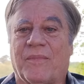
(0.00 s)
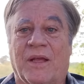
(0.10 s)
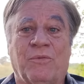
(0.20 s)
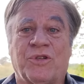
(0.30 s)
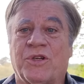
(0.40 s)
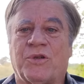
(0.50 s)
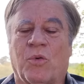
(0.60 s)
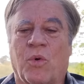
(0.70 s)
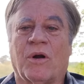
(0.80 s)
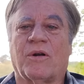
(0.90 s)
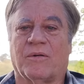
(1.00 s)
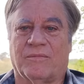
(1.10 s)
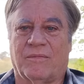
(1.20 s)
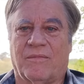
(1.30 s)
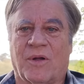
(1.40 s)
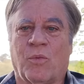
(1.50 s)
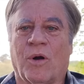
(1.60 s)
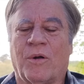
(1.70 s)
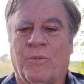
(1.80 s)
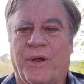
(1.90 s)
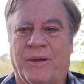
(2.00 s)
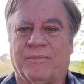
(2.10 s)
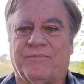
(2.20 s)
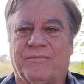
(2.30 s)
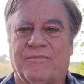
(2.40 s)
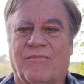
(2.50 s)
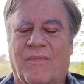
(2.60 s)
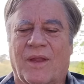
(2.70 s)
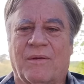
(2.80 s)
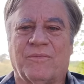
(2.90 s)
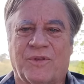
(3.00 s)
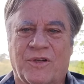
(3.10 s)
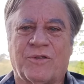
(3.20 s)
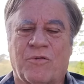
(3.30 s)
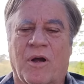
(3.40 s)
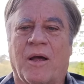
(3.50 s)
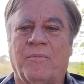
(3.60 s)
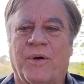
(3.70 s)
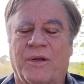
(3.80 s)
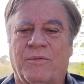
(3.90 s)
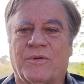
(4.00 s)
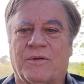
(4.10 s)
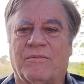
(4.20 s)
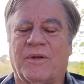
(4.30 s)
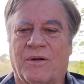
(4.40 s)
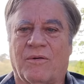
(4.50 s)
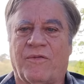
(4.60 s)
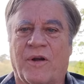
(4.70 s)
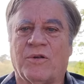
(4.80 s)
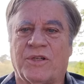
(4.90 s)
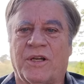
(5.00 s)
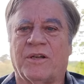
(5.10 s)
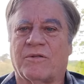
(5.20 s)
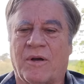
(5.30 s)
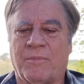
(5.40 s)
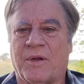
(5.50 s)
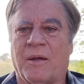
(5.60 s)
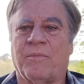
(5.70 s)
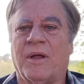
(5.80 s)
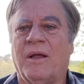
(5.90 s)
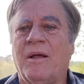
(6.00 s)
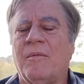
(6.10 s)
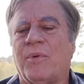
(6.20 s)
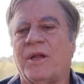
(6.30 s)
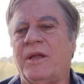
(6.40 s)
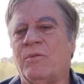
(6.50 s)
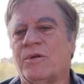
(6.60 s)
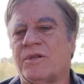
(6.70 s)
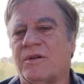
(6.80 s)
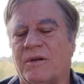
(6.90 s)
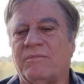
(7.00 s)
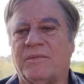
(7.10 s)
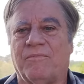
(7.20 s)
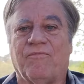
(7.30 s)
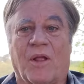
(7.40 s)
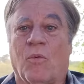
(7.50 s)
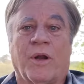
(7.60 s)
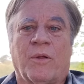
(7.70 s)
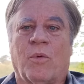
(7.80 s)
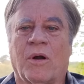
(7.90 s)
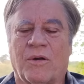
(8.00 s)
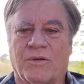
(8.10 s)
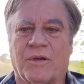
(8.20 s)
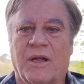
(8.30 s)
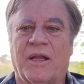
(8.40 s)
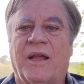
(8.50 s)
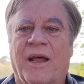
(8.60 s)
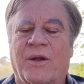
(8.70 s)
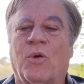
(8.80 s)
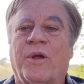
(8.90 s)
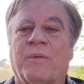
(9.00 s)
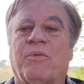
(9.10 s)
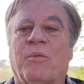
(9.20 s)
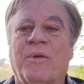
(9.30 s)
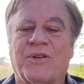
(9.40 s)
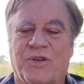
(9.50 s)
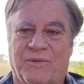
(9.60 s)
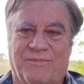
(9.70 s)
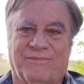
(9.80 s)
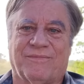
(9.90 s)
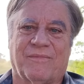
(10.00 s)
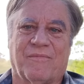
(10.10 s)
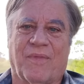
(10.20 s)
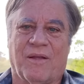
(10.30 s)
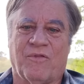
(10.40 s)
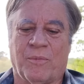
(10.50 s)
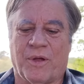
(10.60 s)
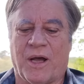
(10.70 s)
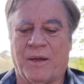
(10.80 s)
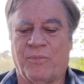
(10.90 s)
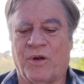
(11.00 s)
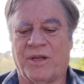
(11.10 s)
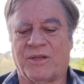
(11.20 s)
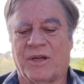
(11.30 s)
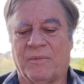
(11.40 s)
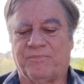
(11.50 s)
He was just a worker bee. He was a scribe, but he was, you know, a Pharisee and a scribe type. But he was one of the workers. He had to go get permission from the high priest.